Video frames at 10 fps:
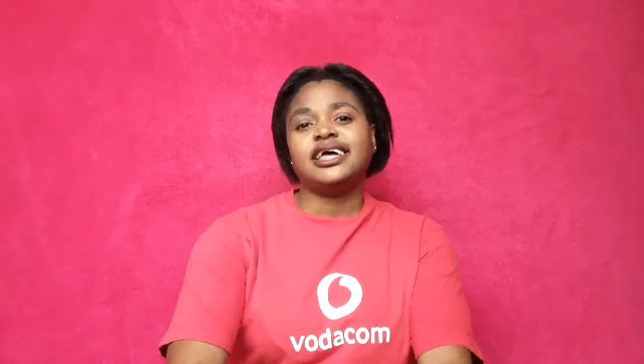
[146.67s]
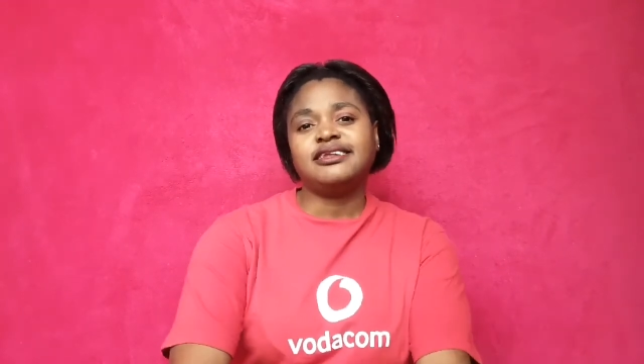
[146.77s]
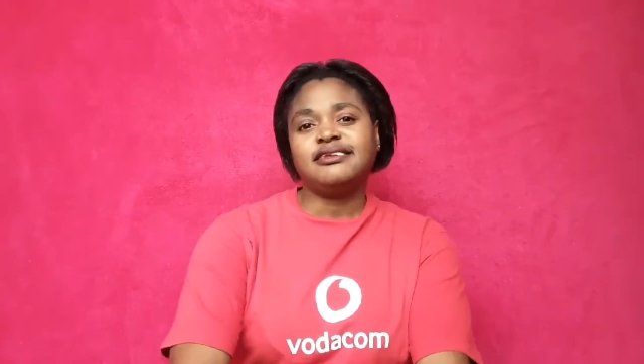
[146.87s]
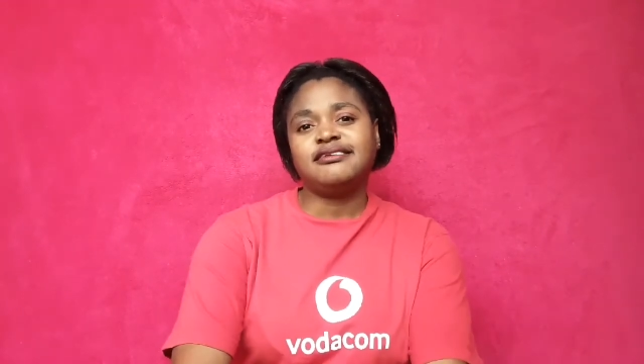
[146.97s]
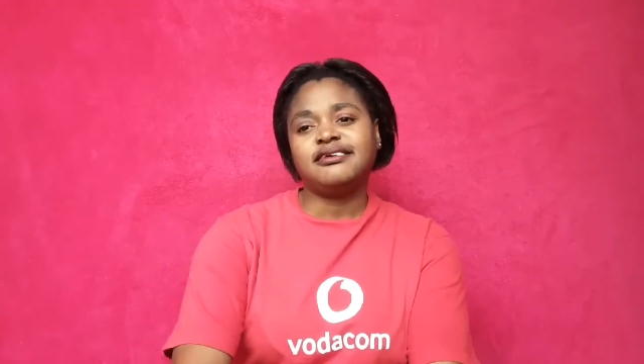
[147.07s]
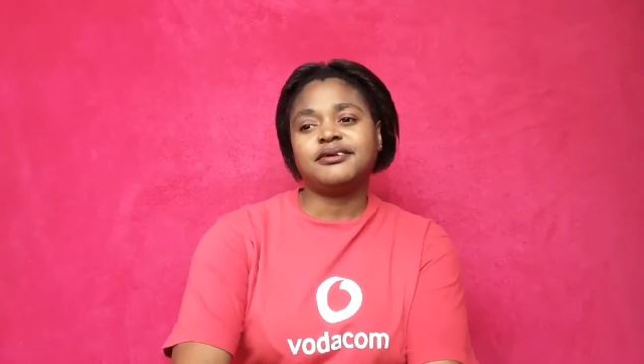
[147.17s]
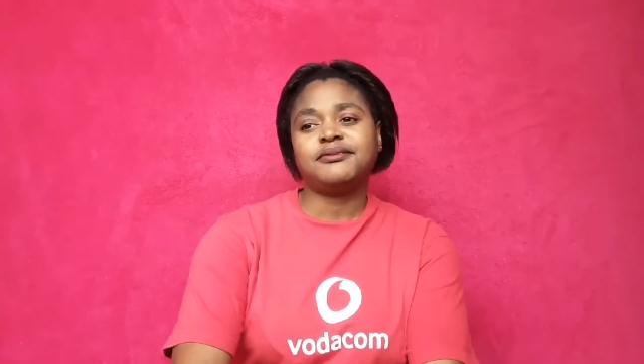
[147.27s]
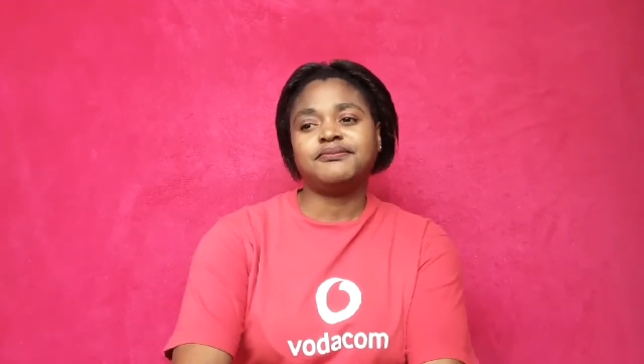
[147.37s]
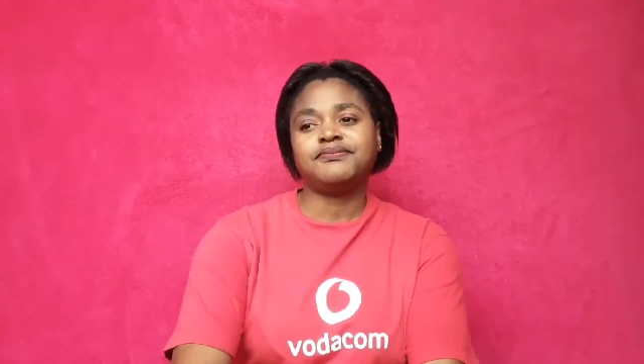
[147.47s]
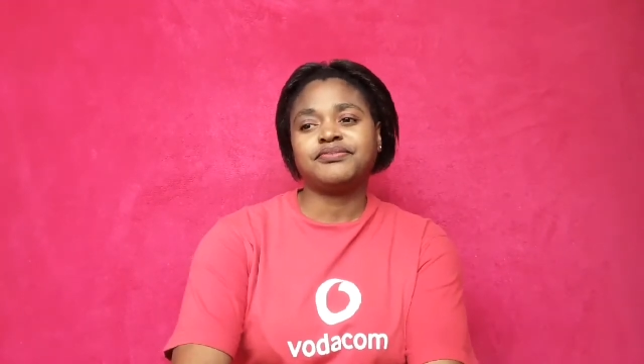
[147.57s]
And
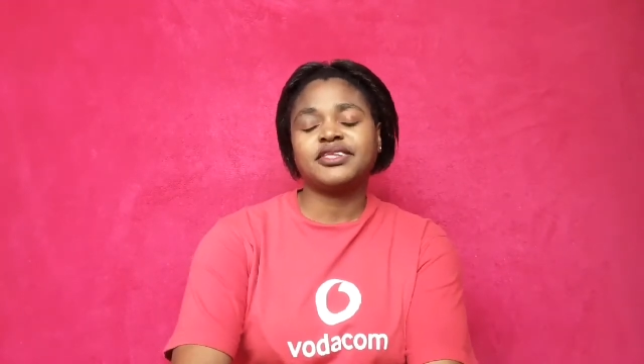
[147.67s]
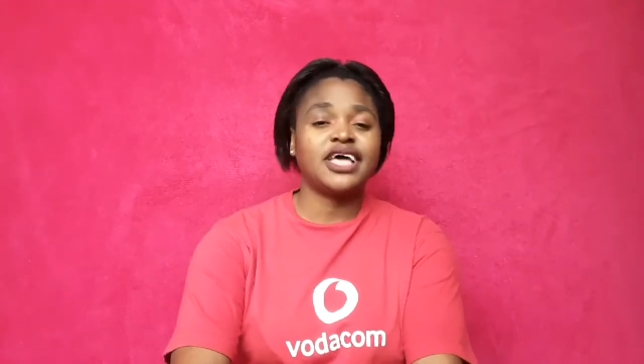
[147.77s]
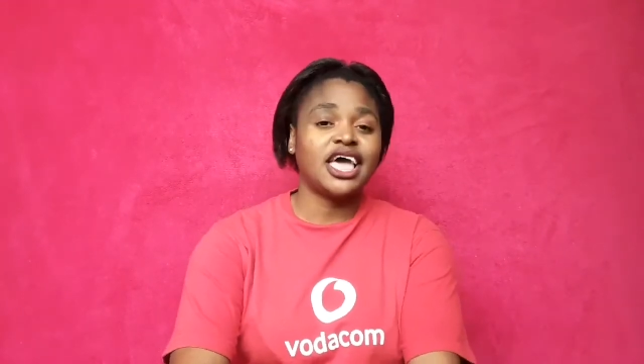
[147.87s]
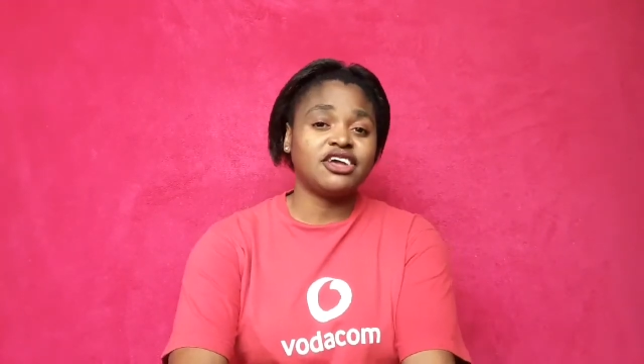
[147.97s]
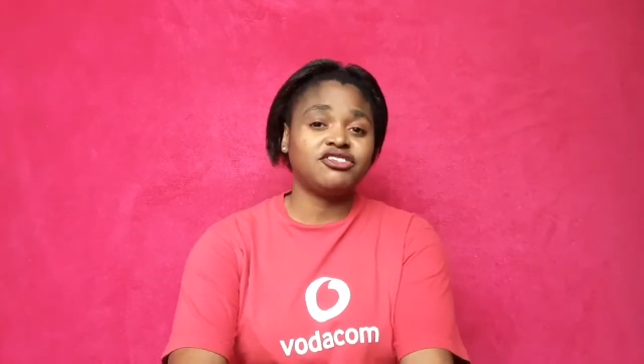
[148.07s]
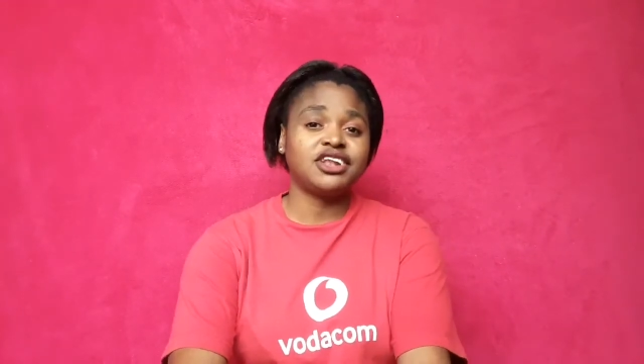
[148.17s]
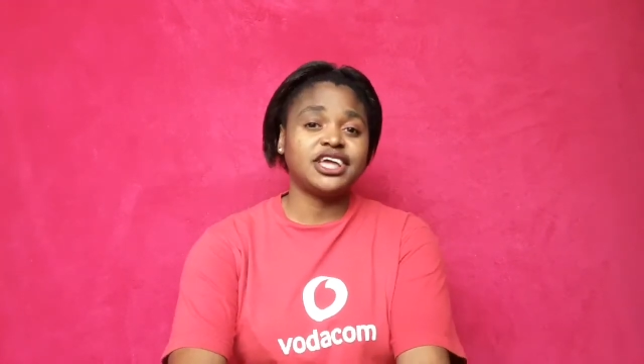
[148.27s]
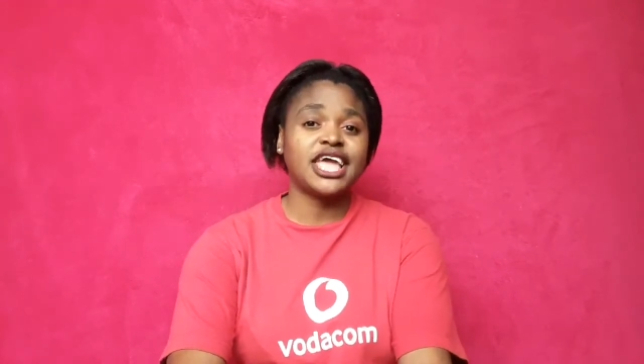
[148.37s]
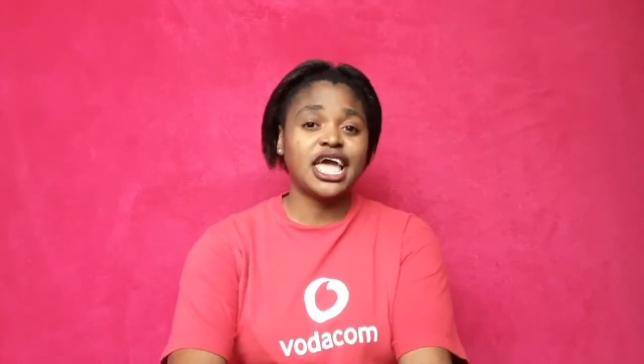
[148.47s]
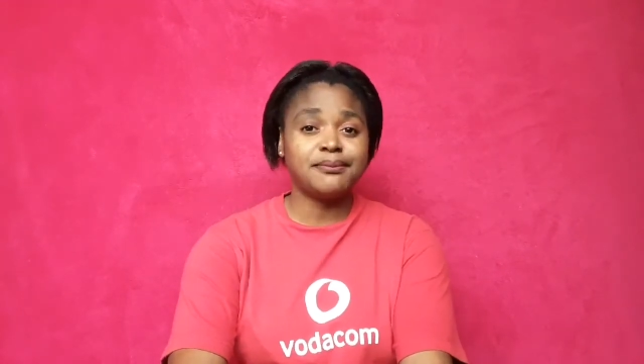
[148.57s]
they
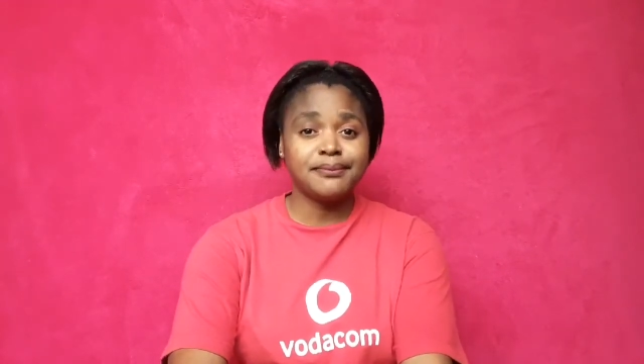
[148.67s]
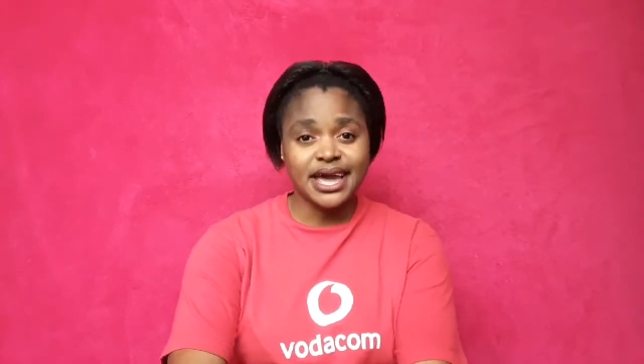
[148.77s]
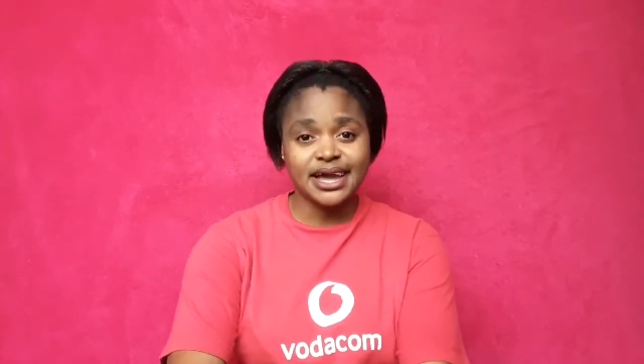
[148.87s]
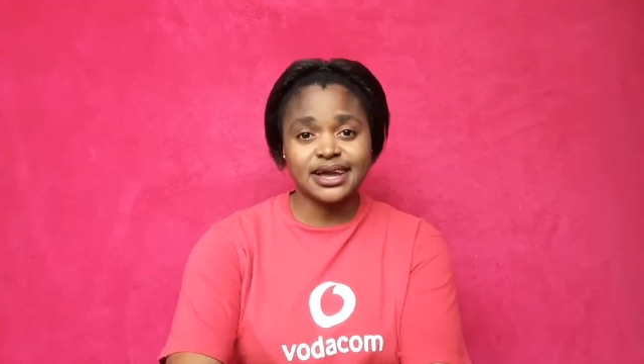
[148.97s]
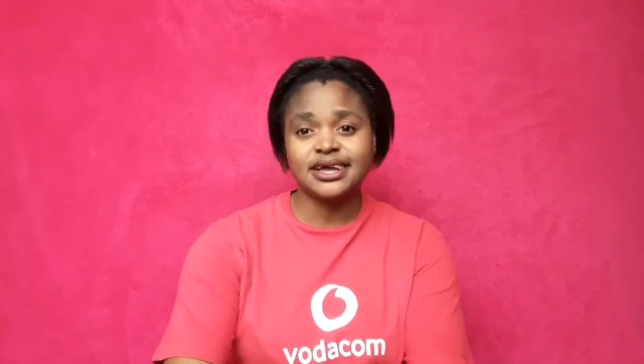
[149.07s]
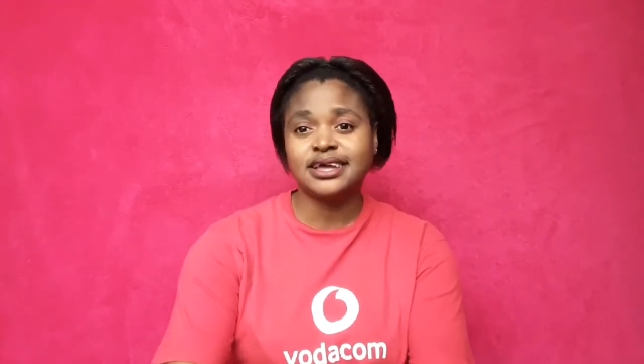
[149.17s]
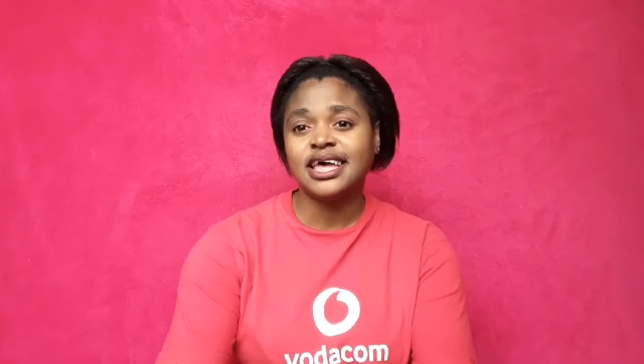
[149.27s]
actually came back,